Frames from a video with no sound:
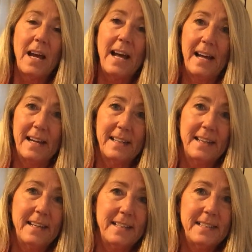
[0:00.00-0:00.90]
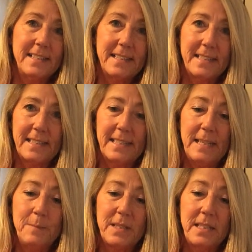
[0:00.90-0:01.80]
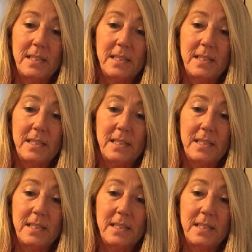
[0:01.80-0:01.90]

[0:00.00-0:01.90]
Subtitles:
And it seems